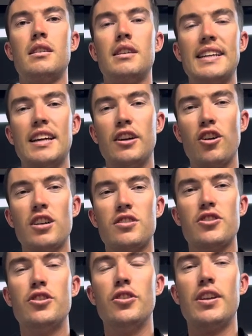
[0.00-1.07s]
G'day guys, it's
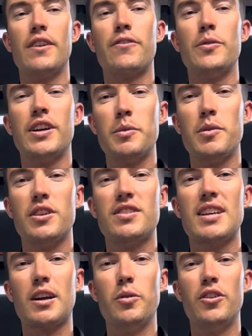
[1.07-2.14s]
Stuart here from Dougie Boats
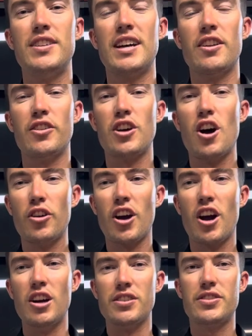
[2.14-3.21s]
Tackle World down on the Gold
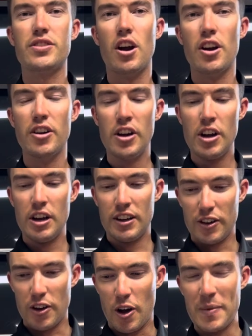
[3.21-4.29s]
Coast. So
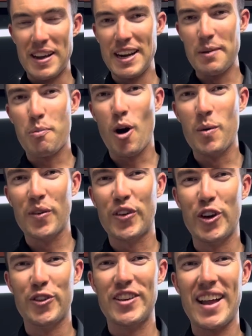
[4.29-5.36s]
I'm here by
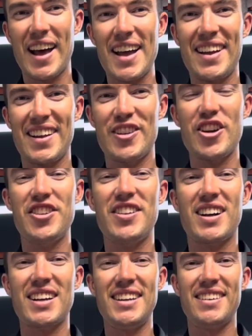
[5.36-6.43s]
myself today, no
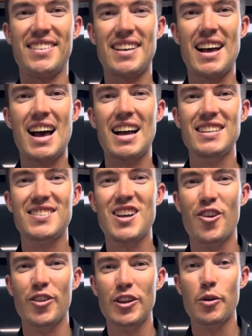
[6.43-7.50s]
Dougie, he's
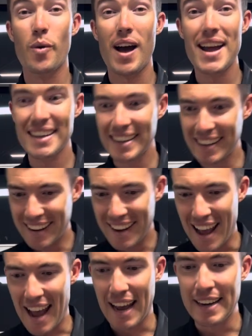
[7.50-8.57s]
currently away,
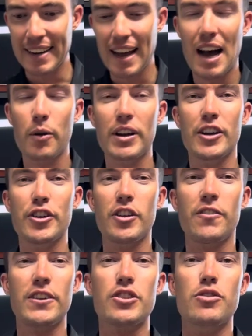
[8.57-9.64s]
and we're going to do the
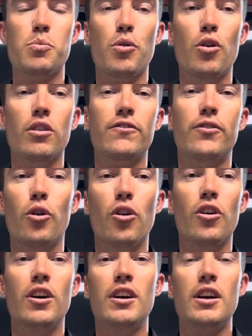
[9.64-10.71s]
fishing report
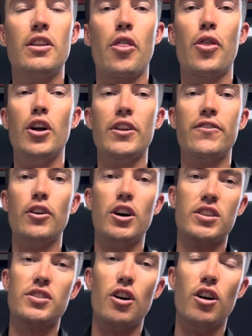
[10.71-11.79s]
for the
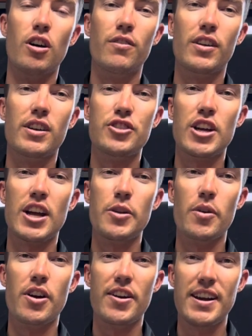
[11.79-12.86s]
31st of
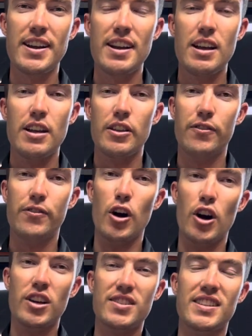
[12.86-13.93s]
January, the
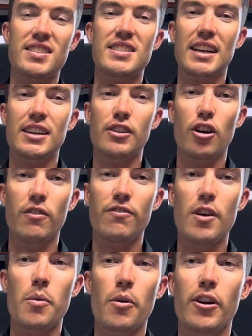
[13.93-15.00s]
1st and the 2nd of
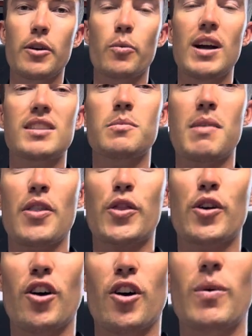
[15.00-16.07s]
February. Where's the month
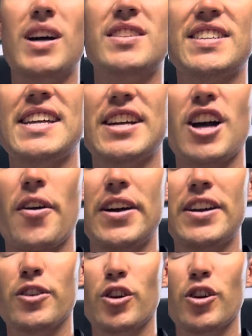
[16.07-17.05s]
gone? Where's the year going?